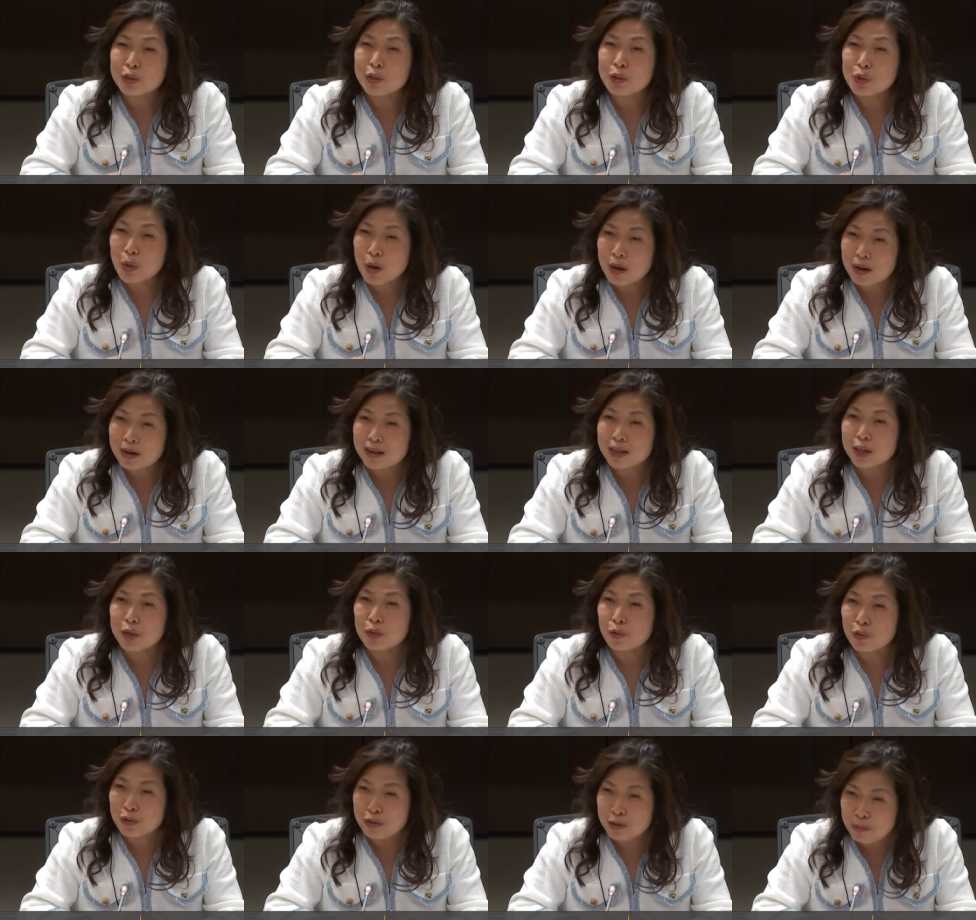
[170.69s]
is not
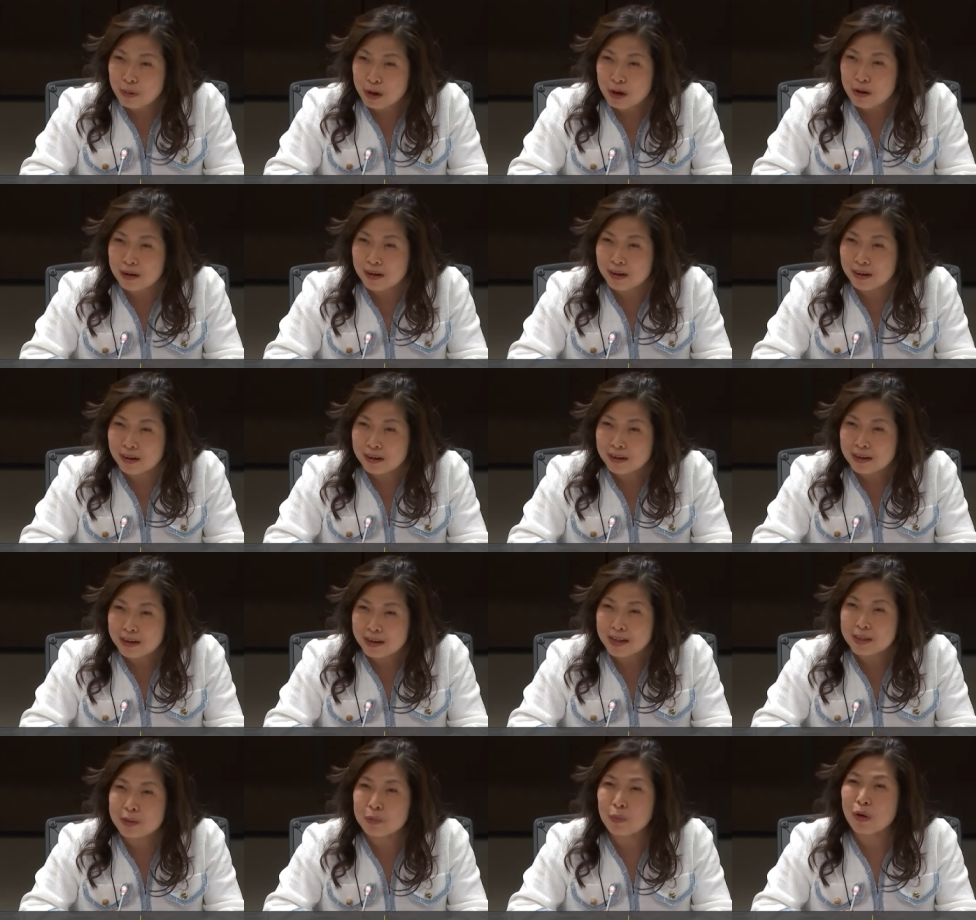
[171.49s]
in North America.
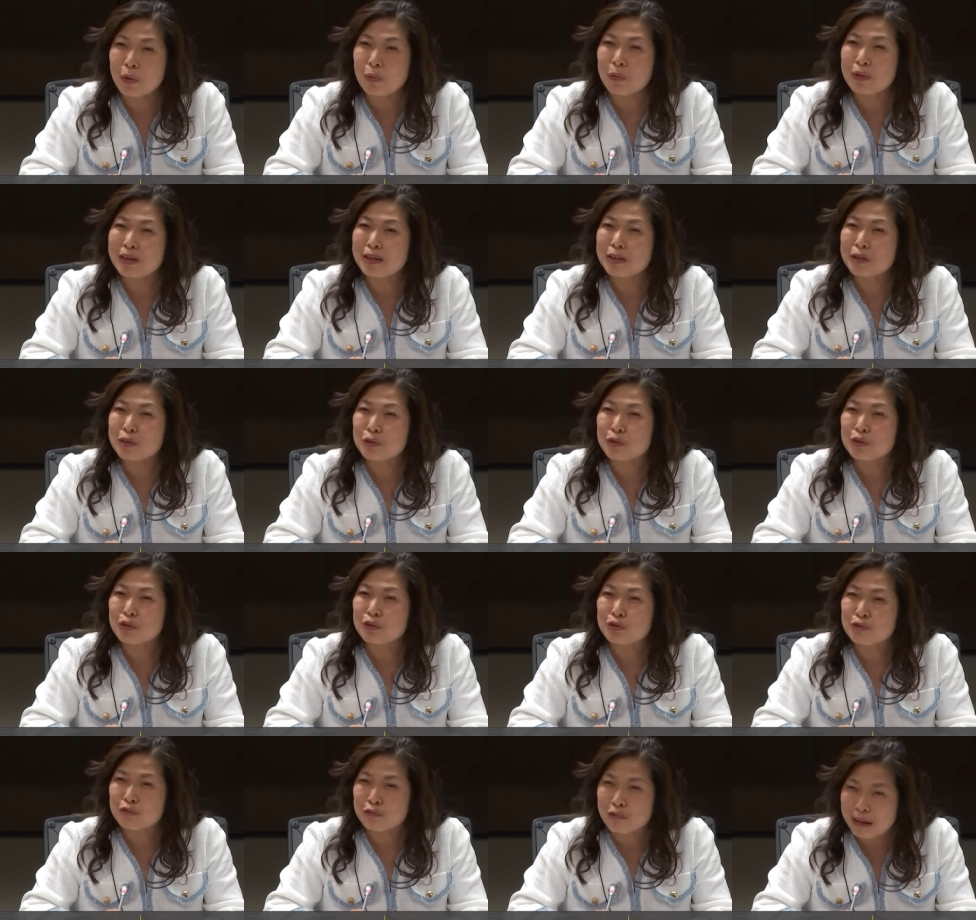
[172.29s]
It's what we need to
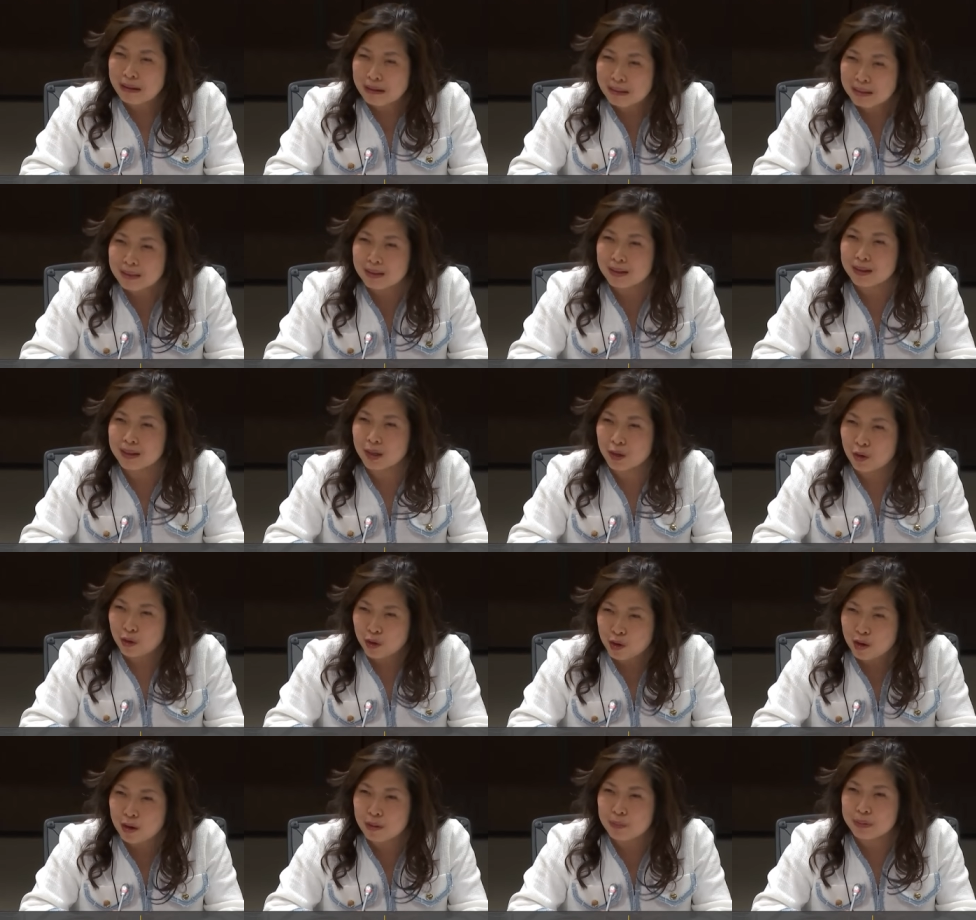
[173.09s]
strengthen in
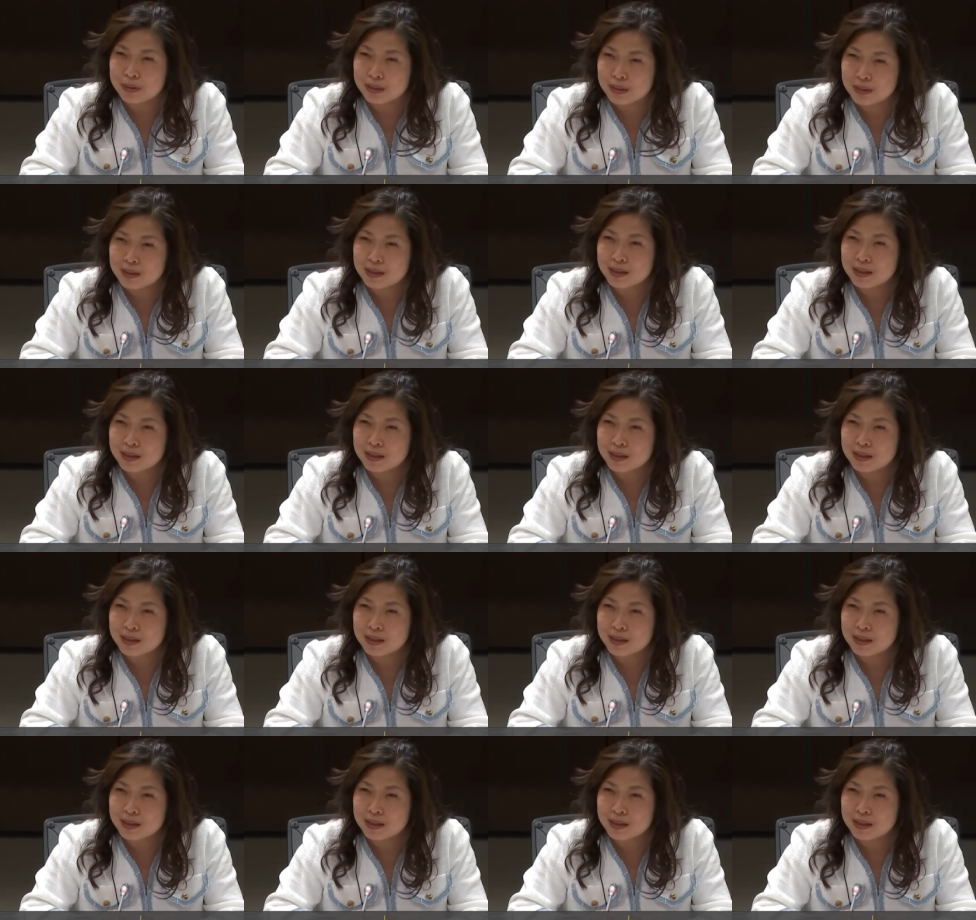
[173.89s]
our well, competition.